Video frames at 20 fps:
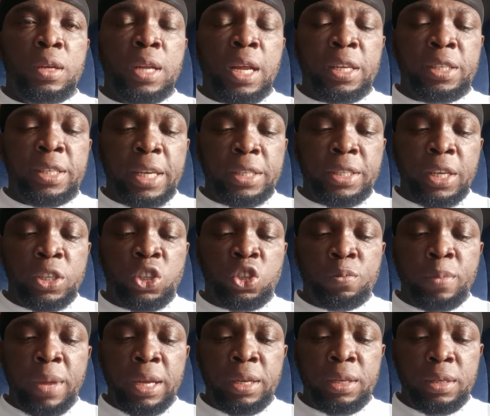Ladies and
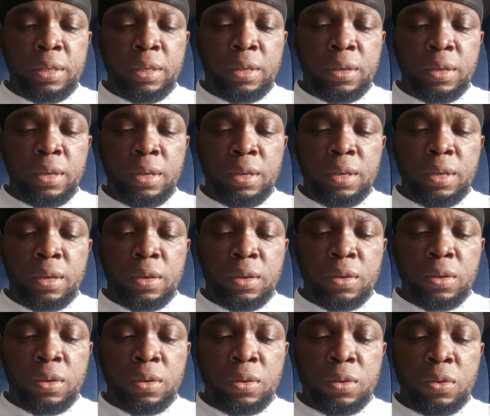gentlemen,
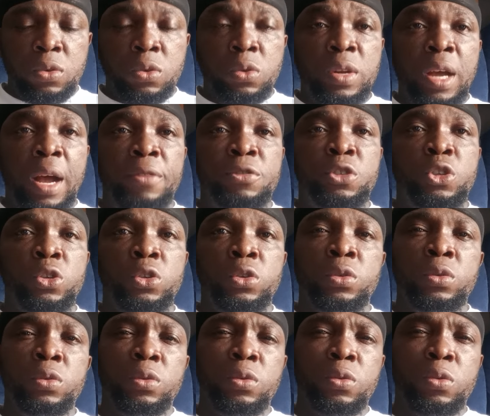good
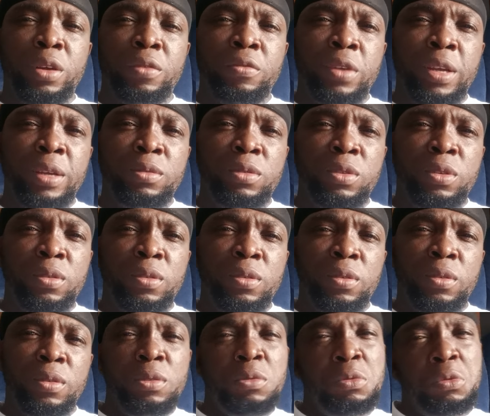afternoon, good evening,
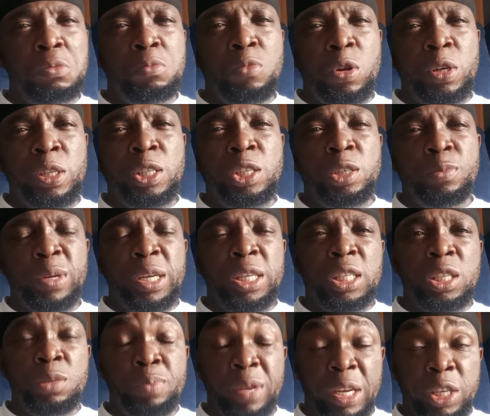good morning,
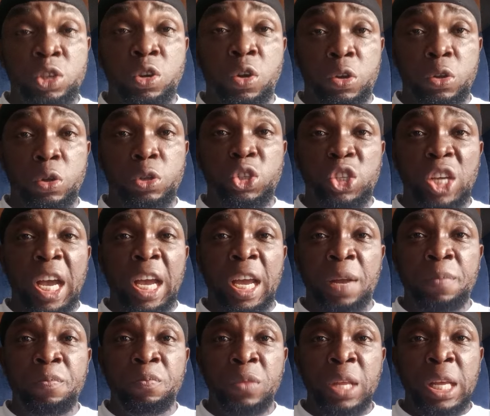depending on your
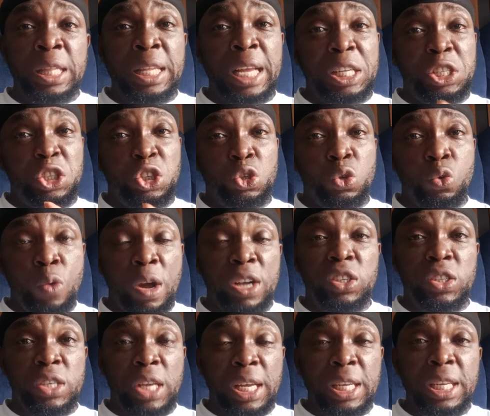time that you
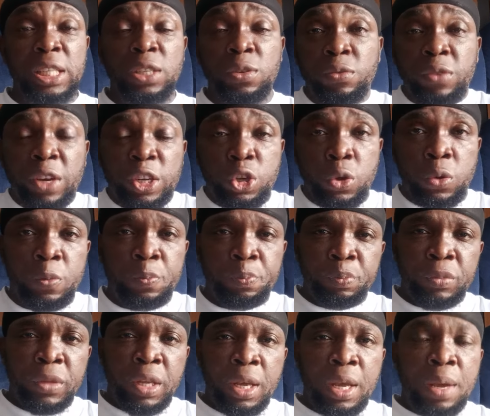are seeing this video.
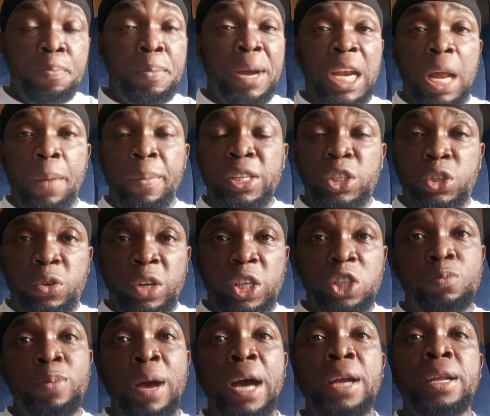My name is
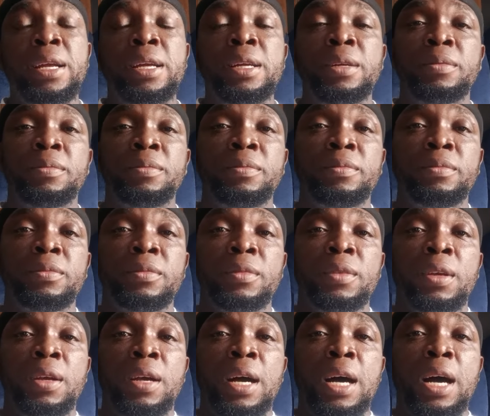Chris Barry,
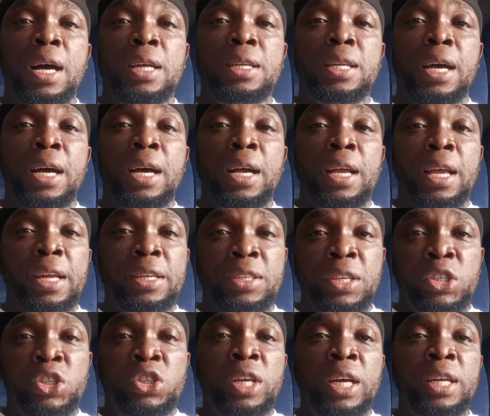and uh, in
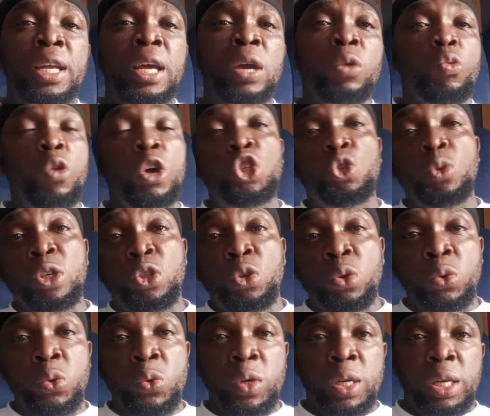this channel, what we
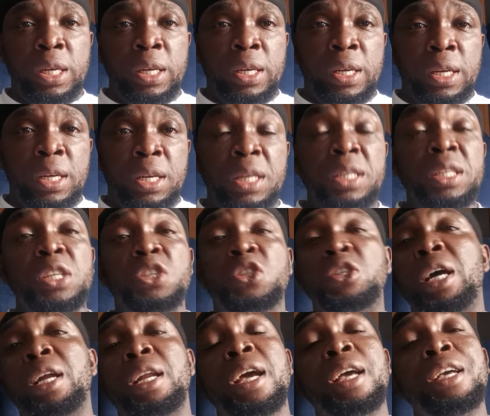do, the
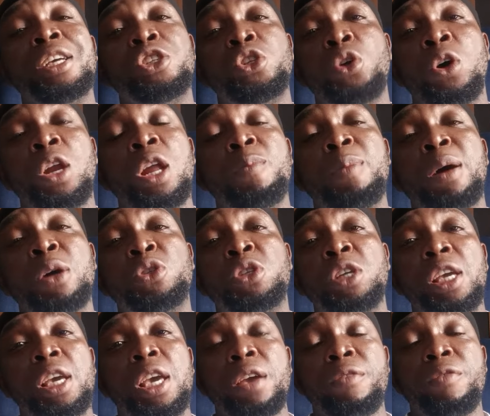channel is all
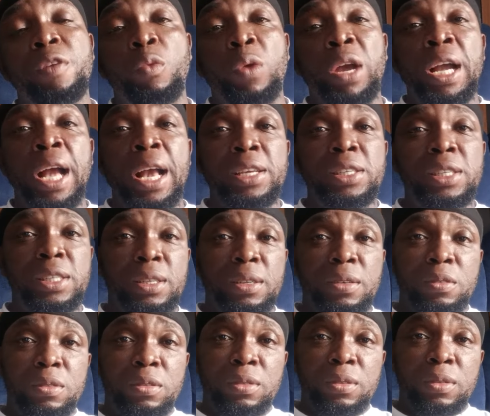about giveaway, guys.